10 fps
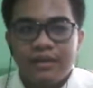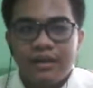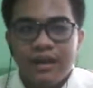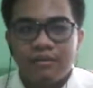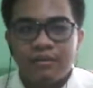
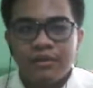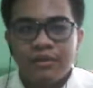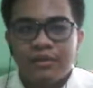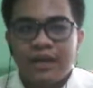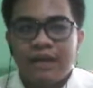A
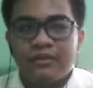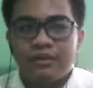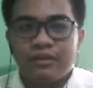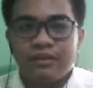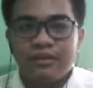rotorcraft, or
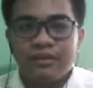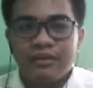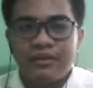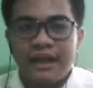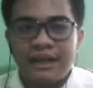also
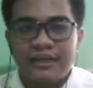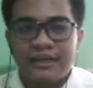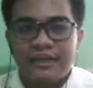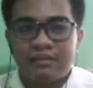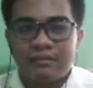known
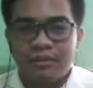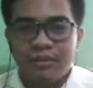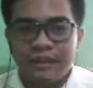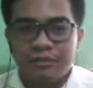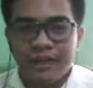as the
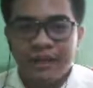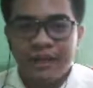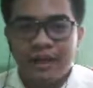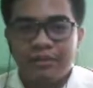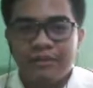rotary wing
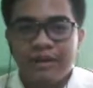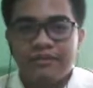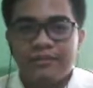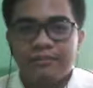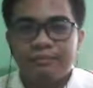
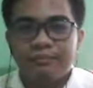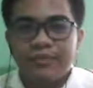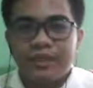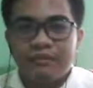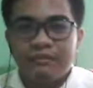aircraft,
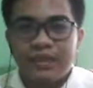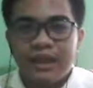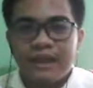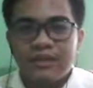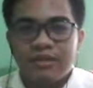
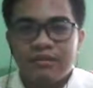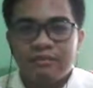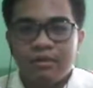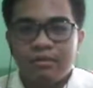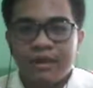relies on
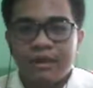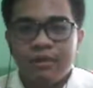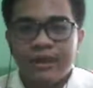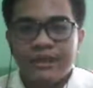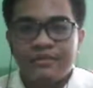rotary
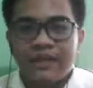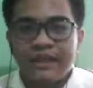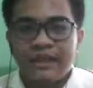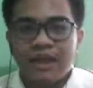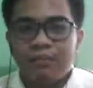wings
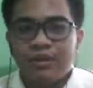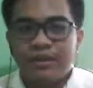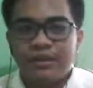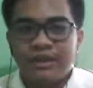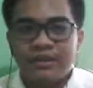facing
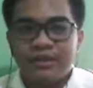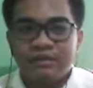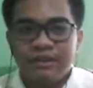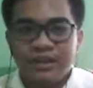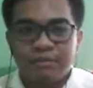upwards,
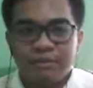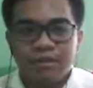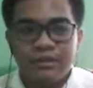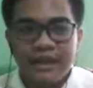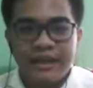which
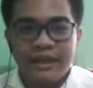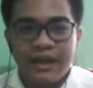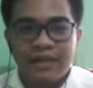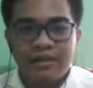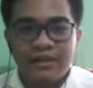rotate
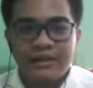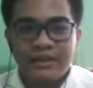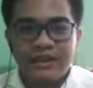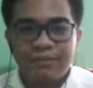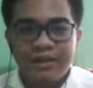at a
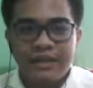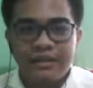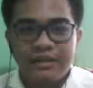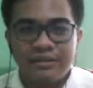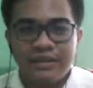constant
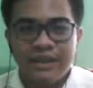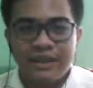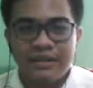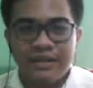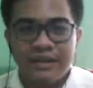speed to
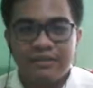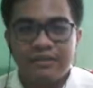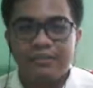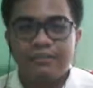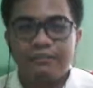generate lift.
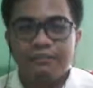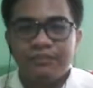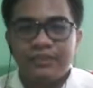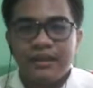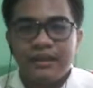
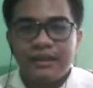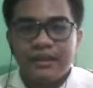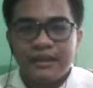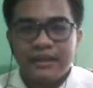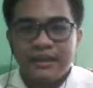
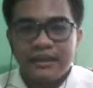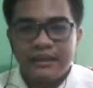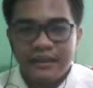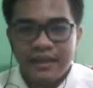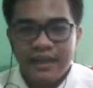This
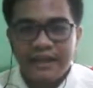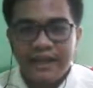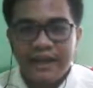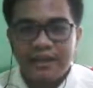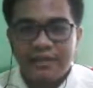is any
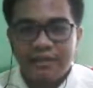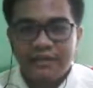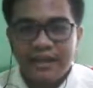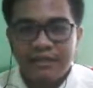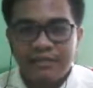aircraft
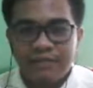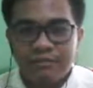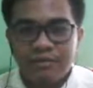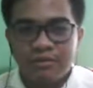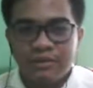that uses
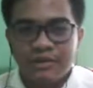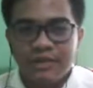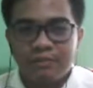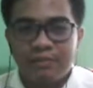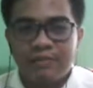rotors
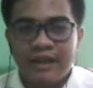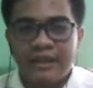that provide